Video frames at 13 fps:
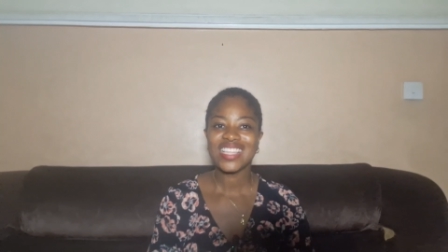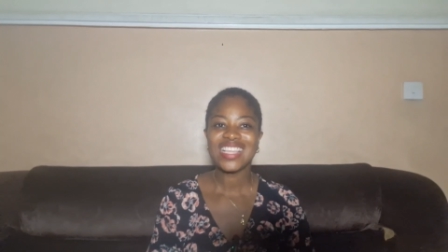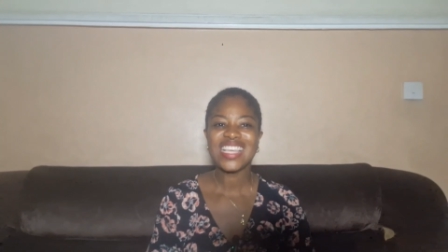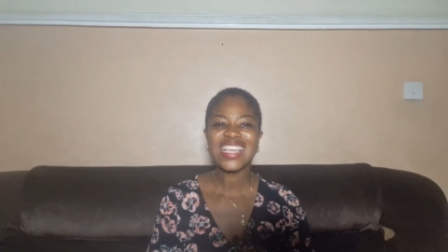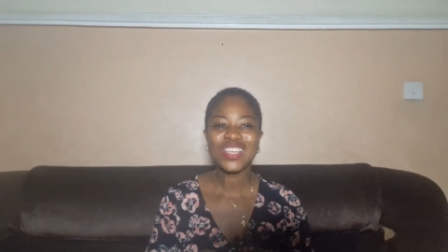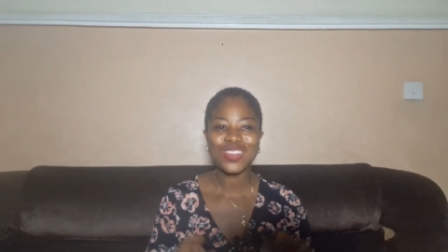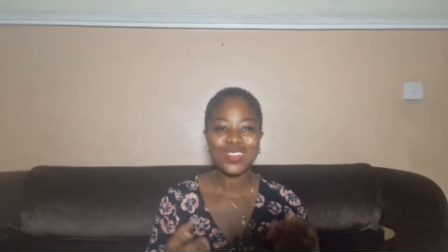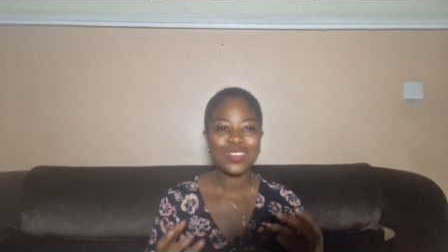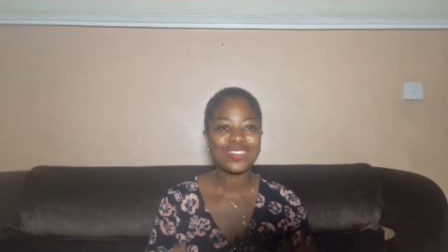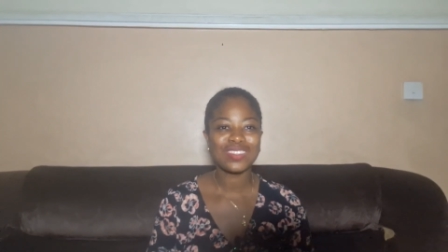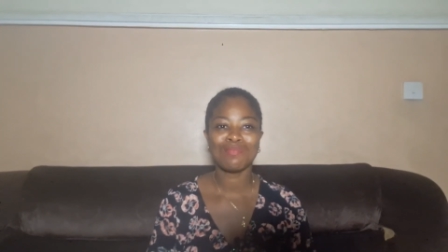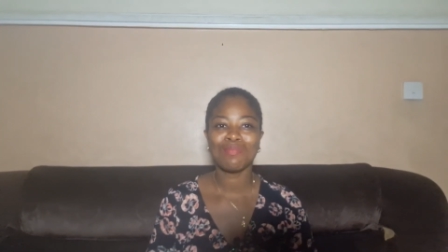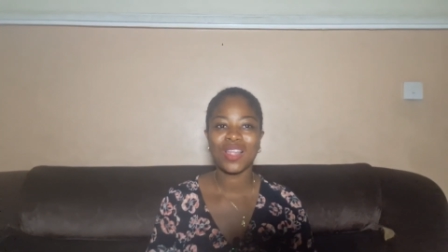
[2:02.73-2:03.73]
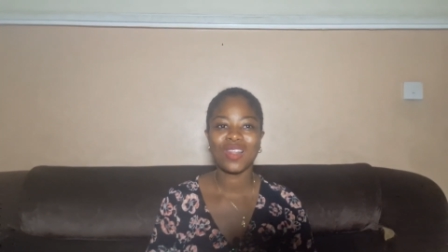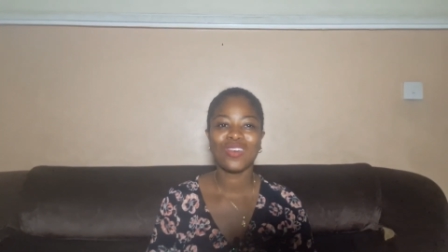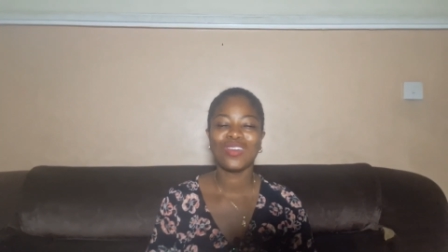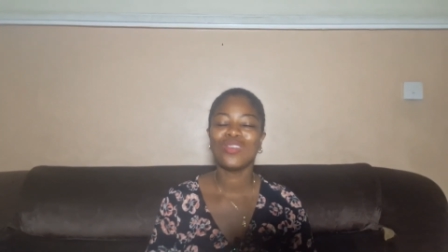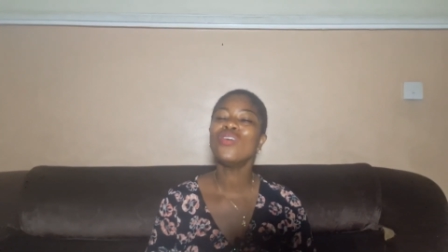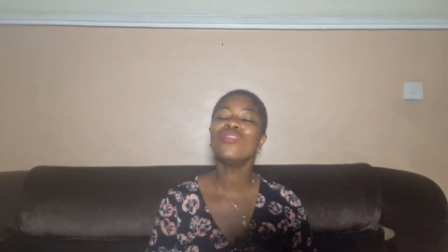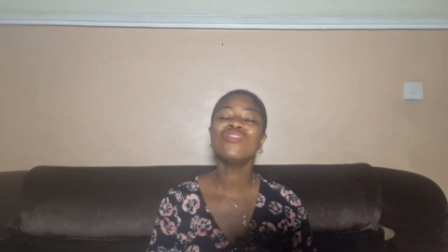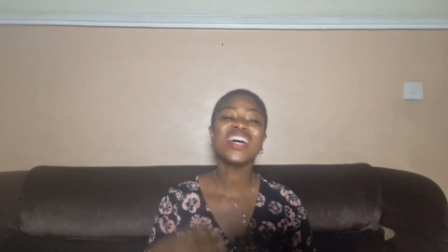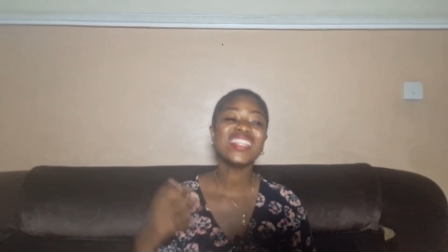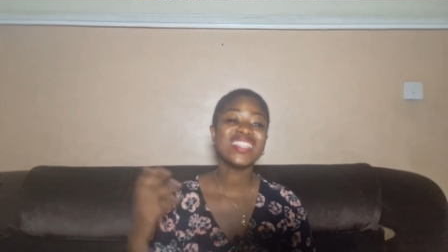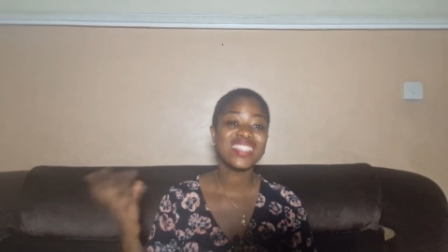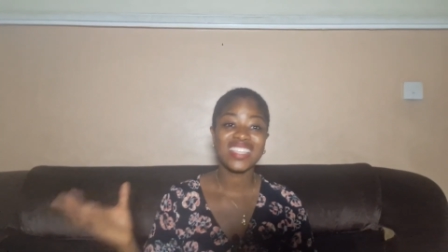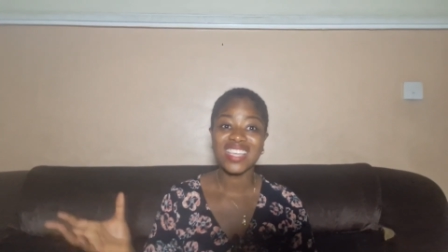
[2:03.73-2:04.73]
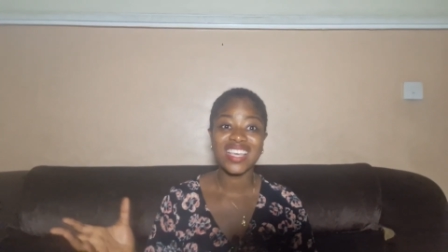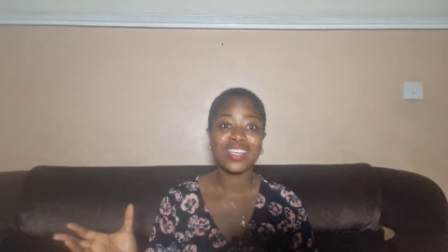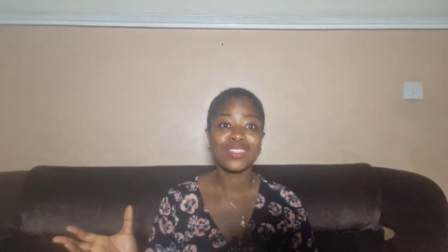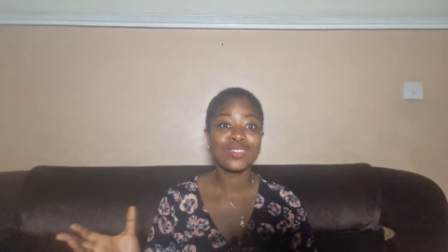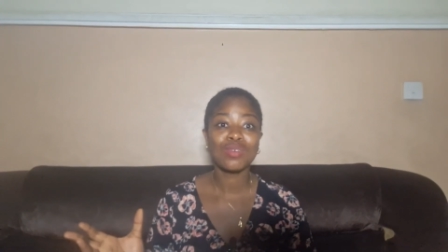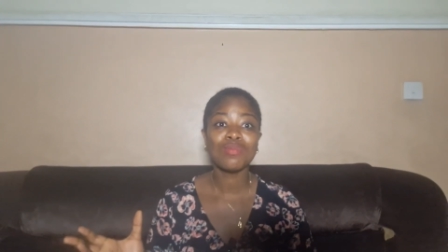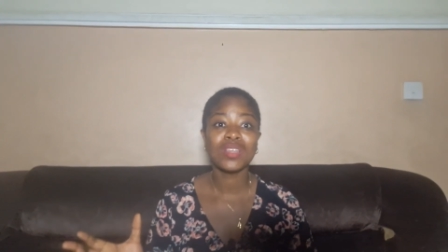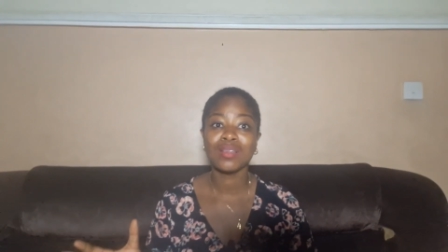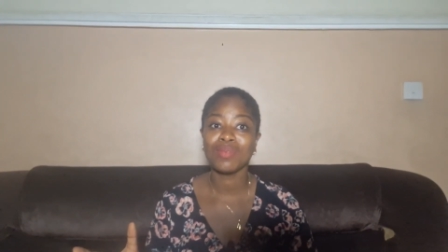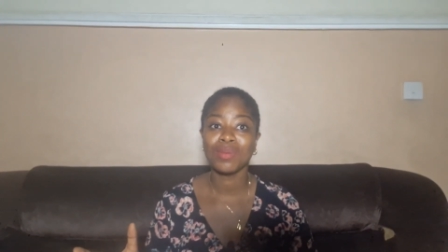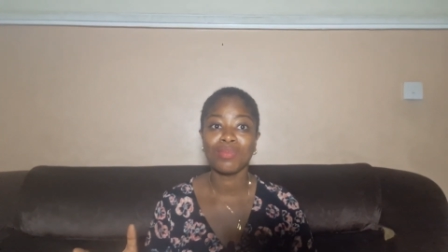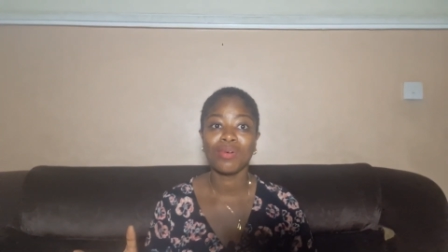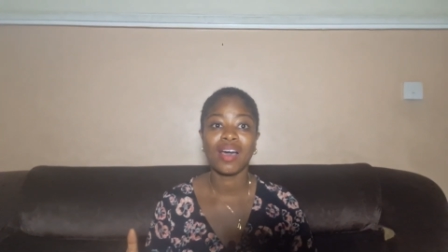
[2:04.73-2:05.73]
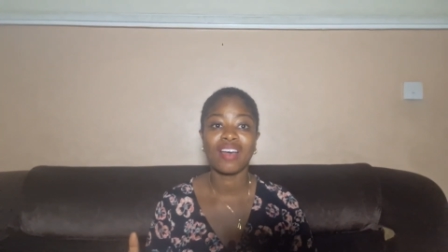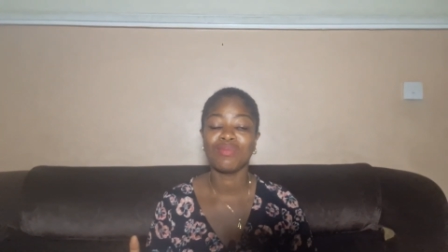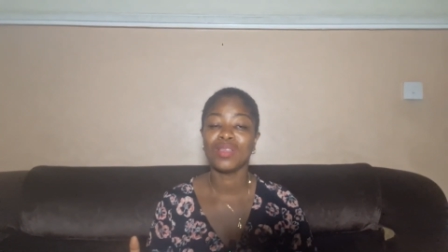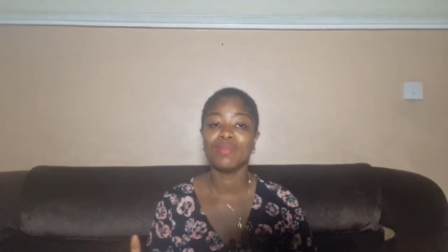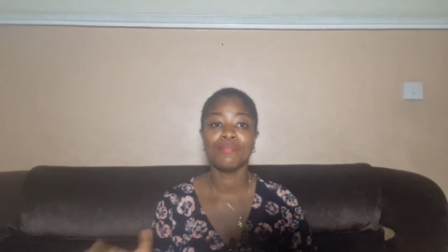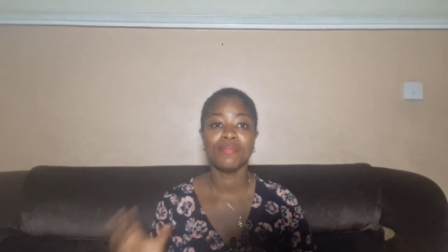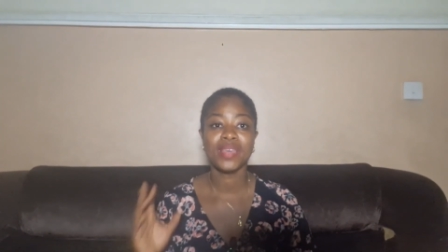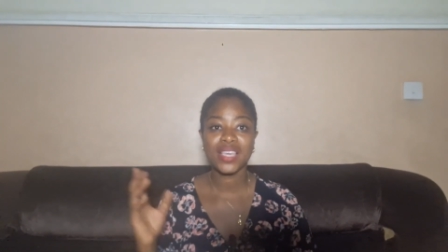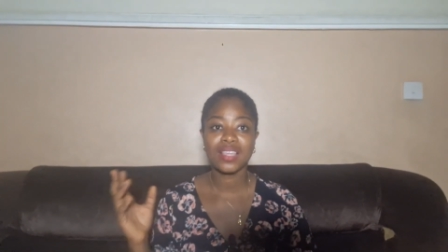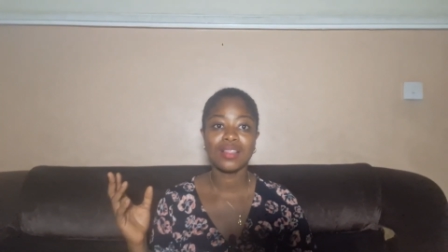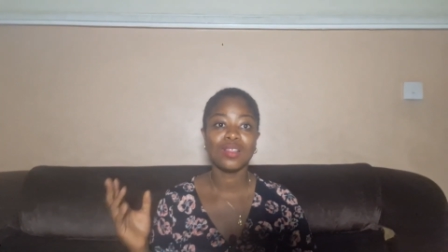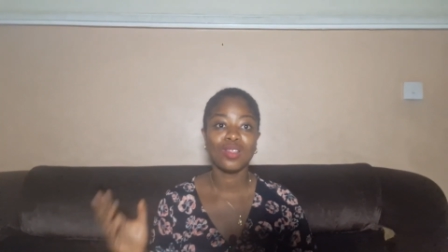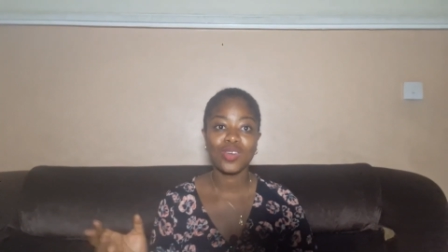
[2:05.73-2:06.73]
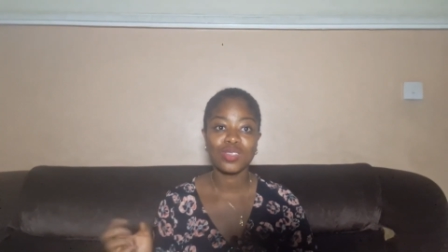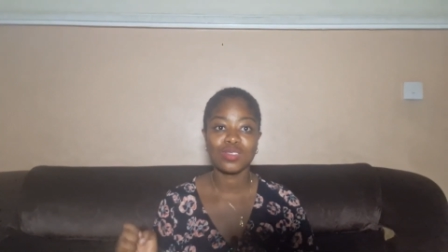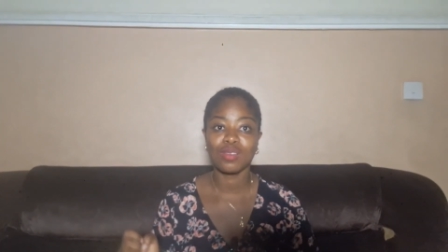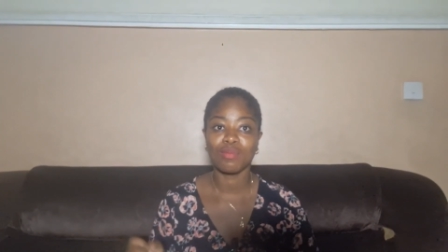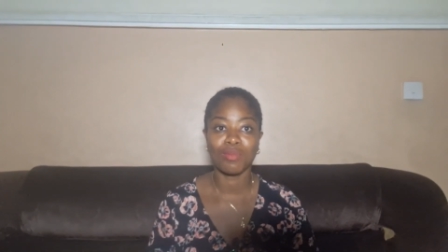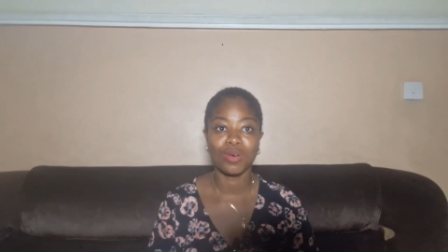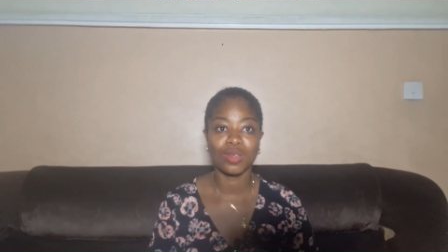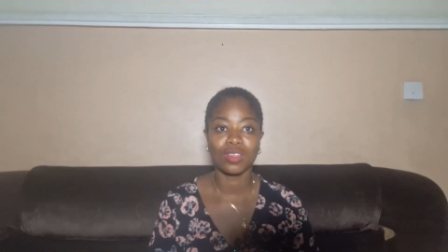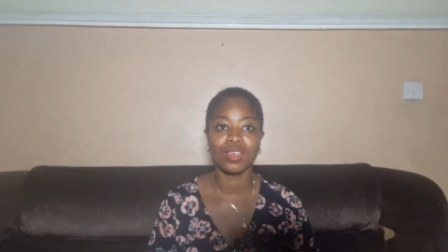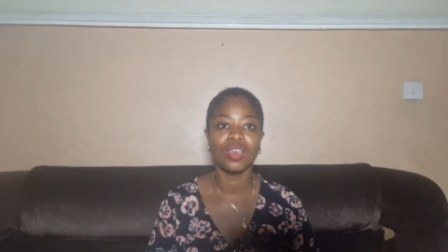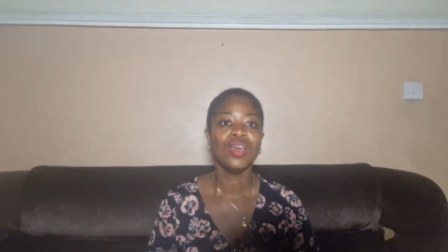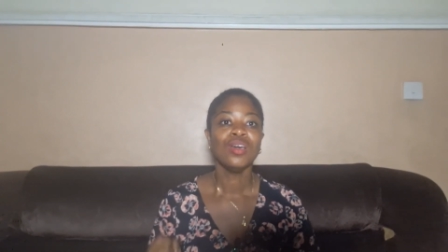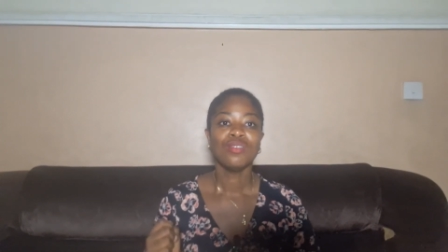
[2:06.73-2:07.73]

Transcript: it includes melon. Over the years, so many people have been making lots of money